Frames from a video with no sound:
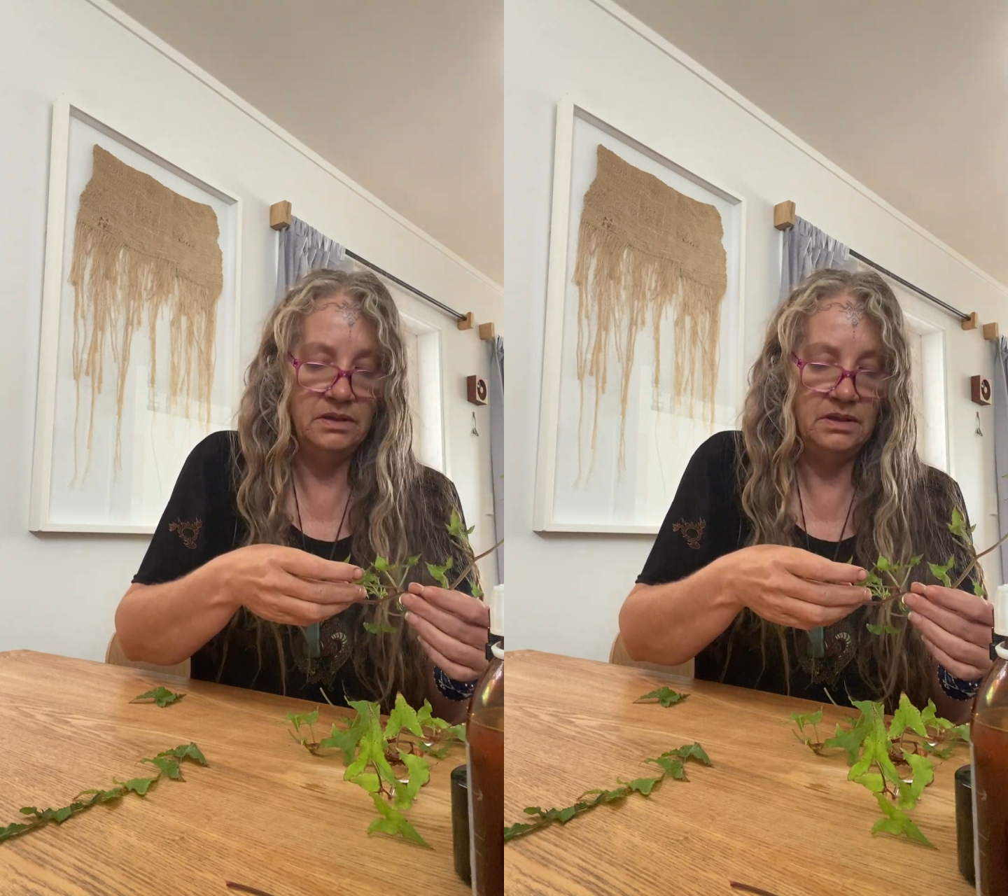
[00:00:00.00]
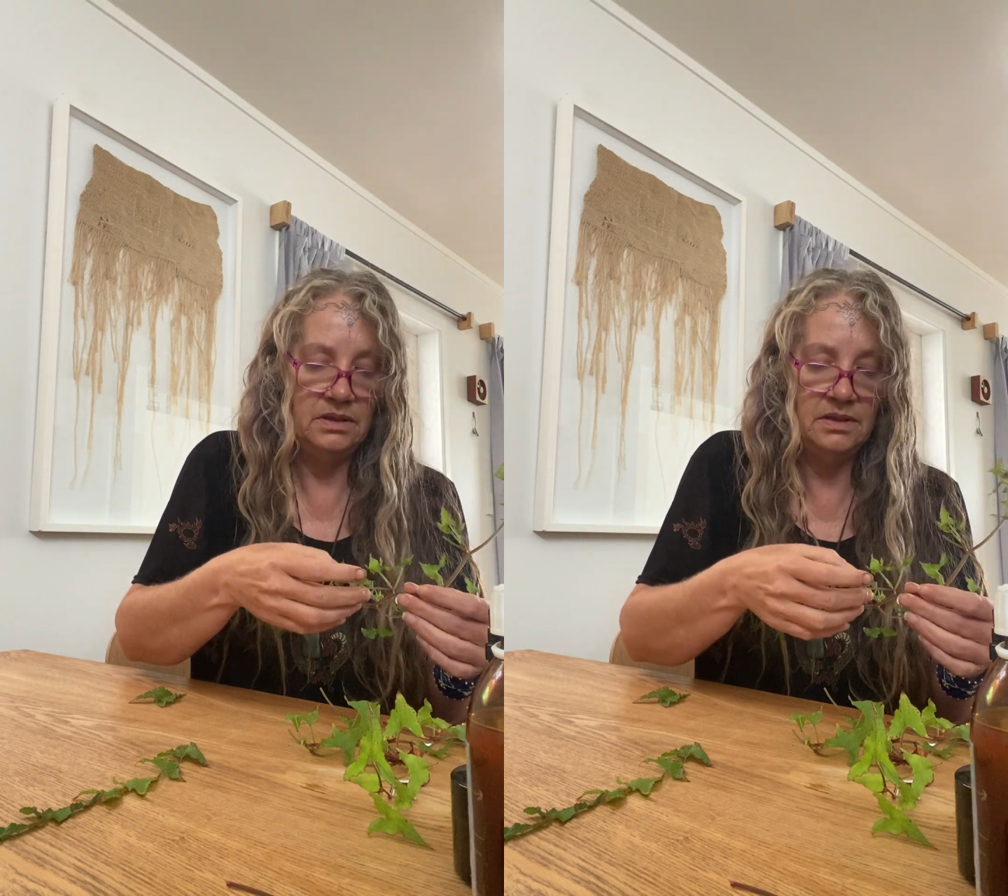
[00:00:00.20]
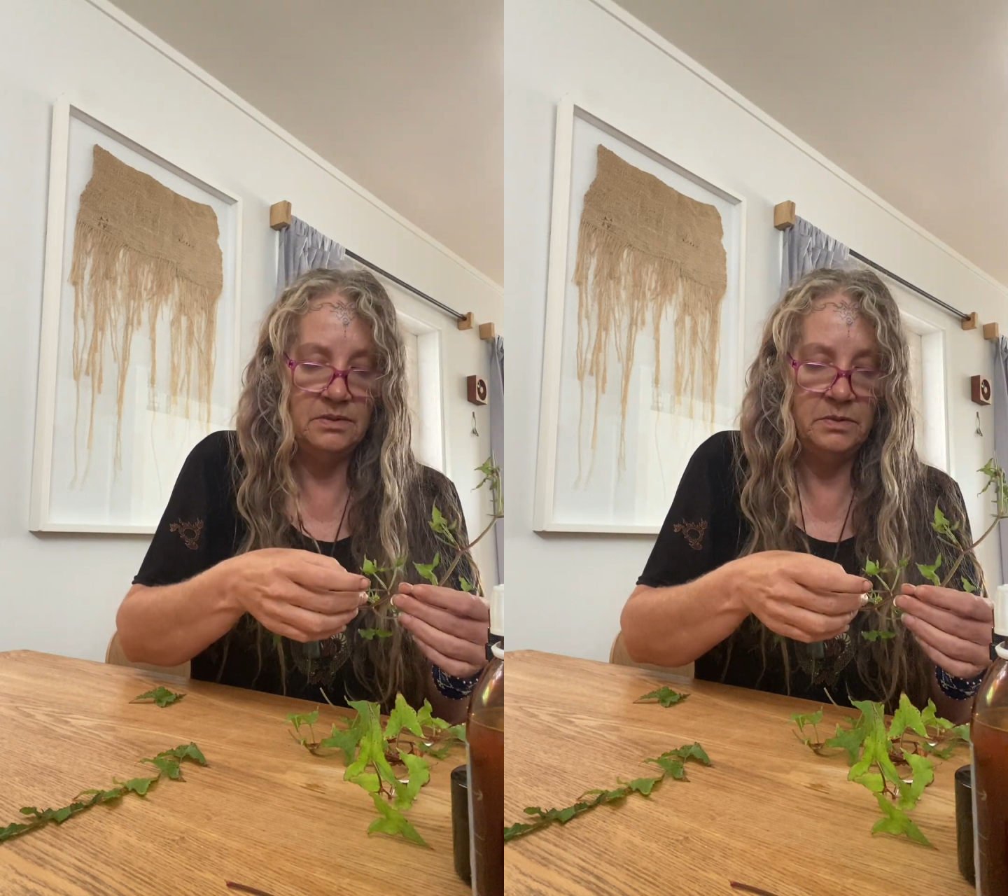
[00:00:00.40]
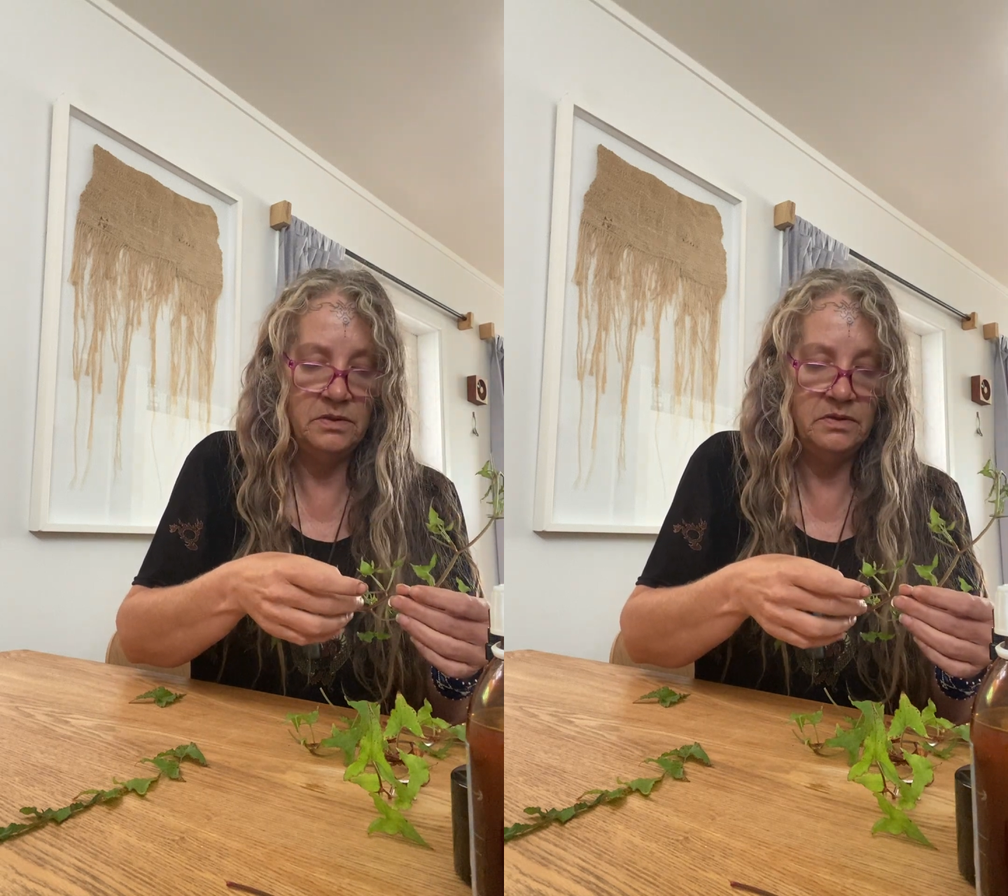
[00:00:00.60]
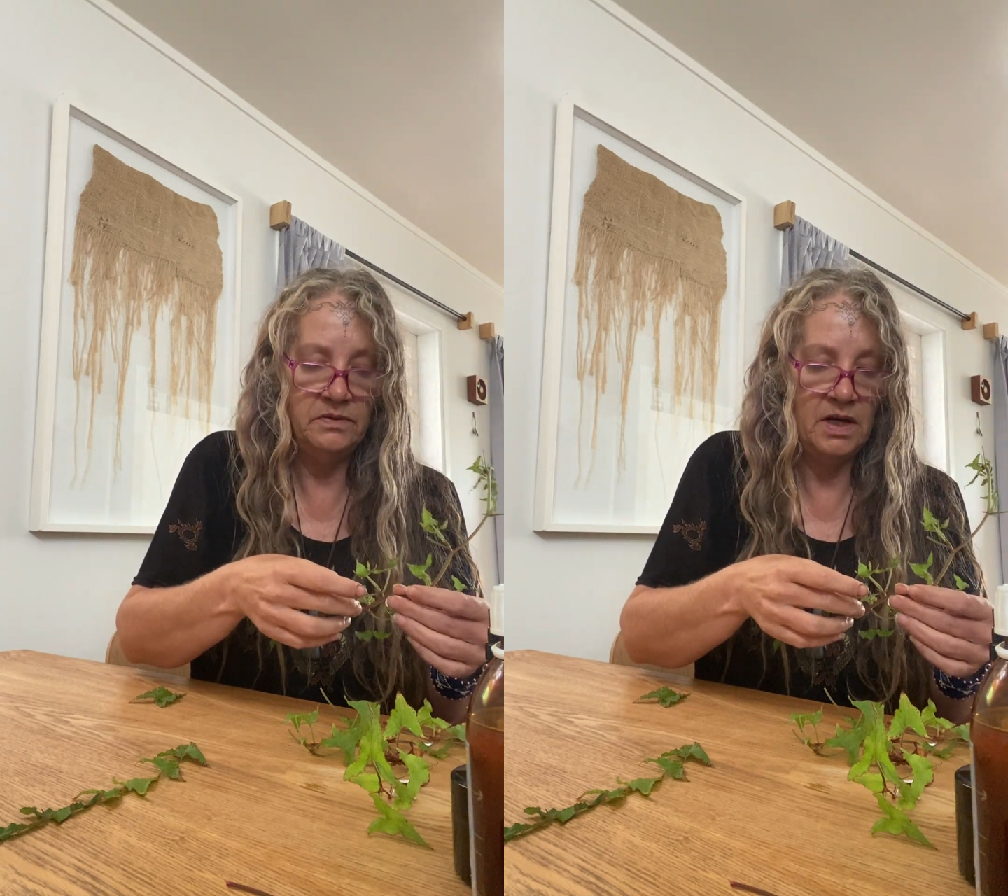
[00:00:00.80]
it's the
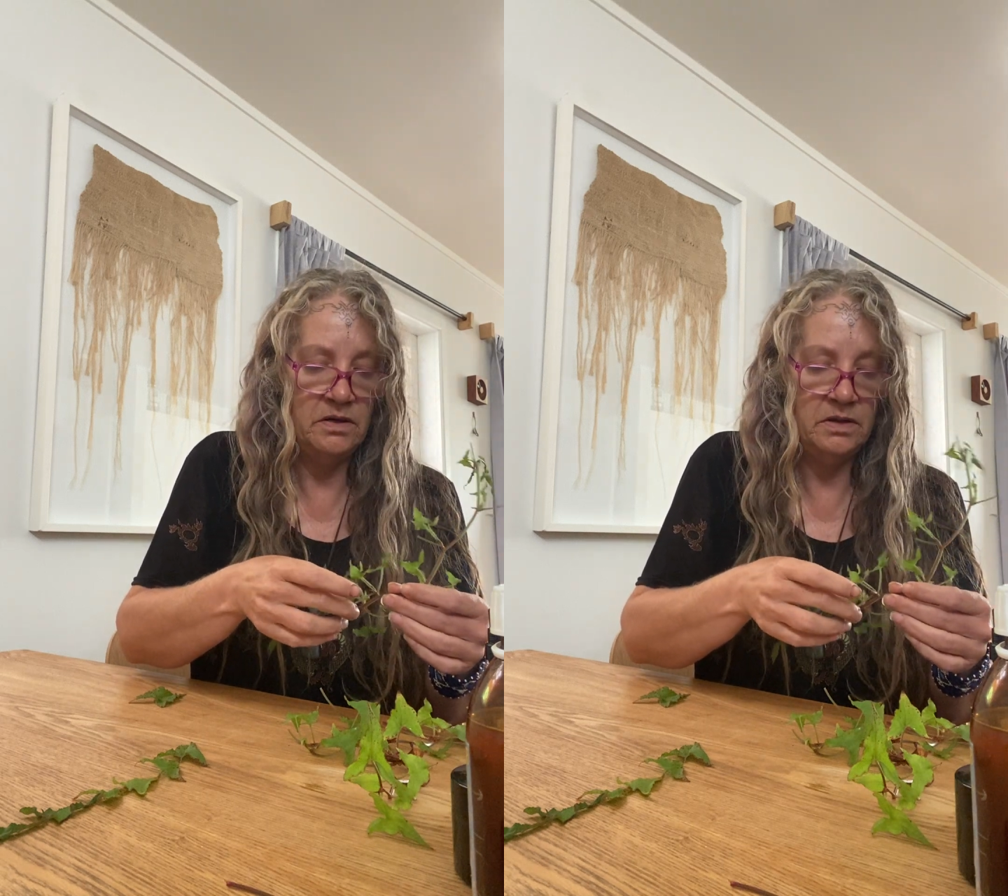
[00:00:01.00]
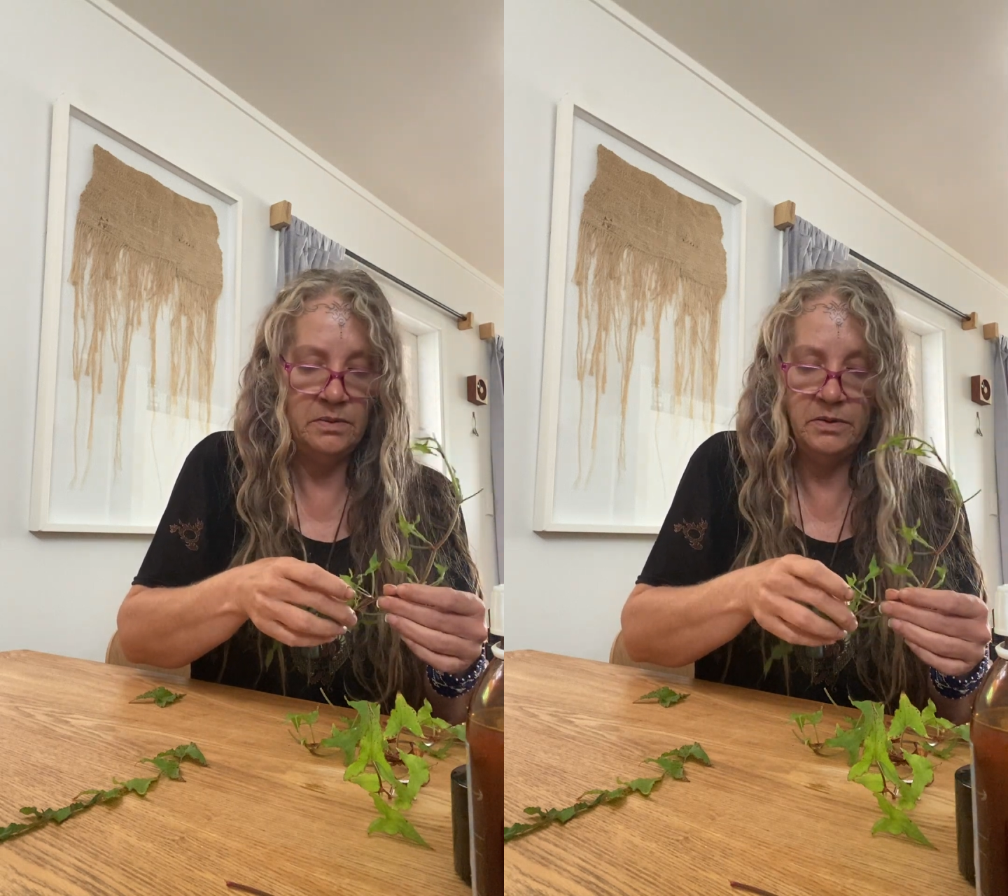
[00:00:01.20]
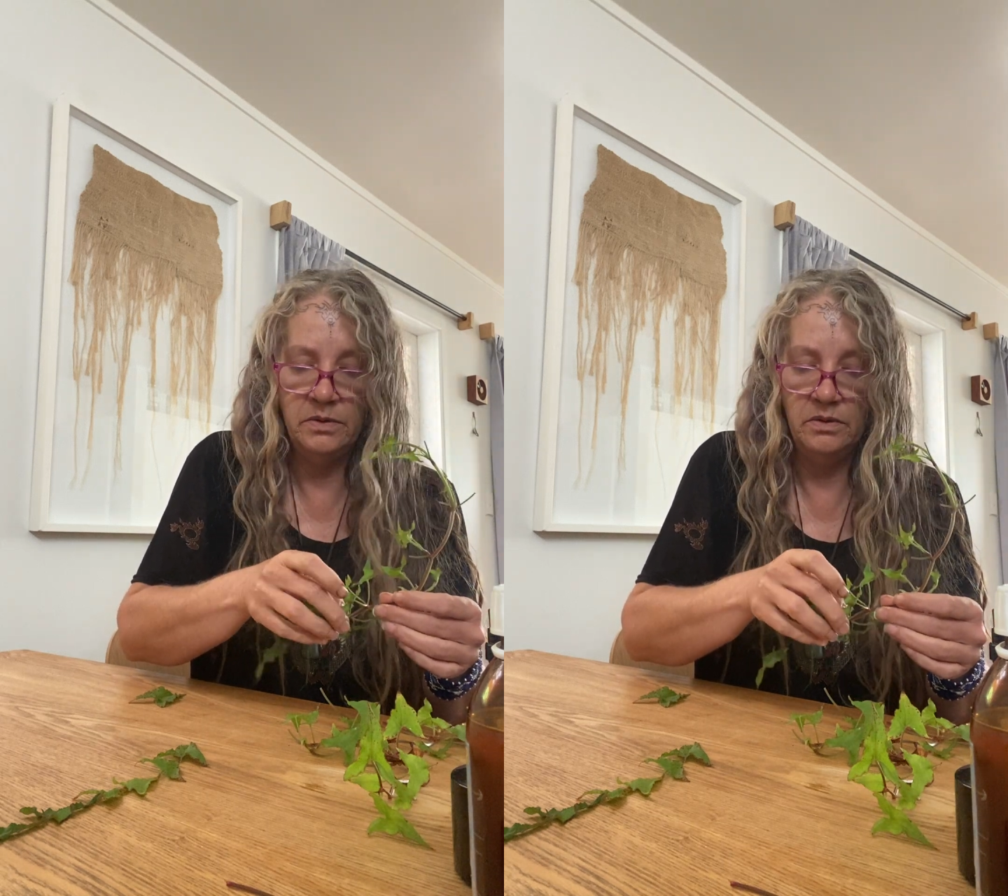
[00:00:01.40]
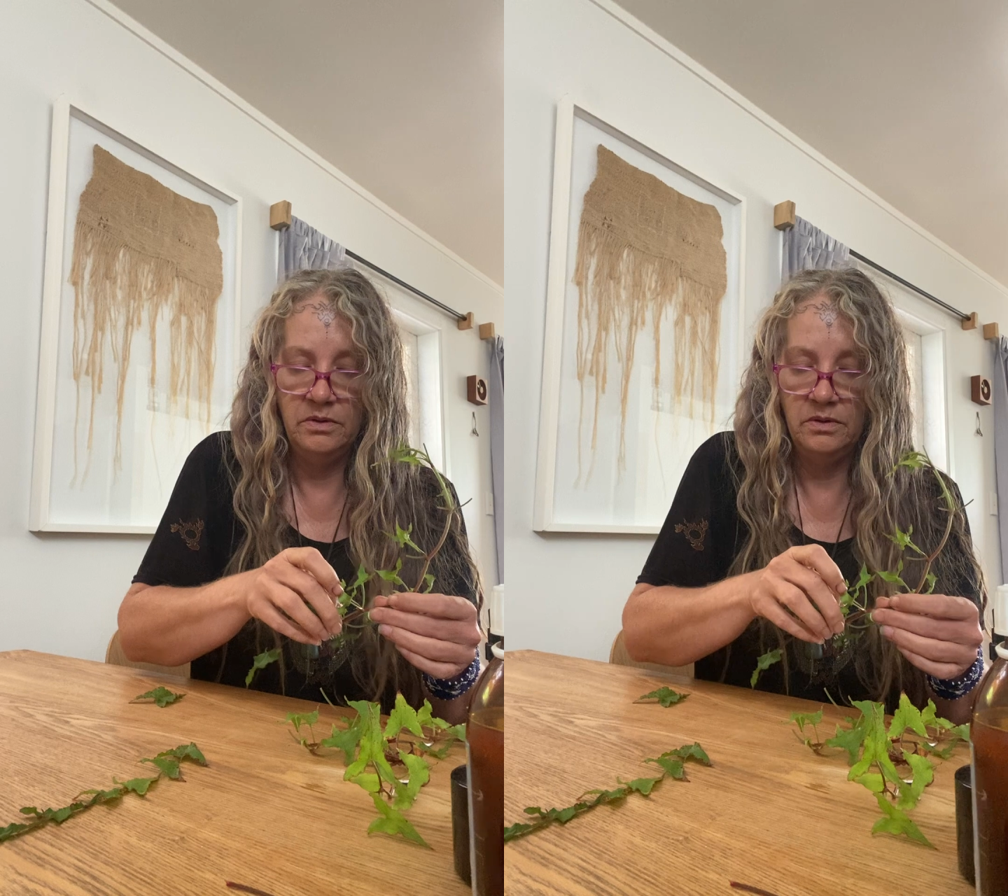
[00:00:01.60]
most valuable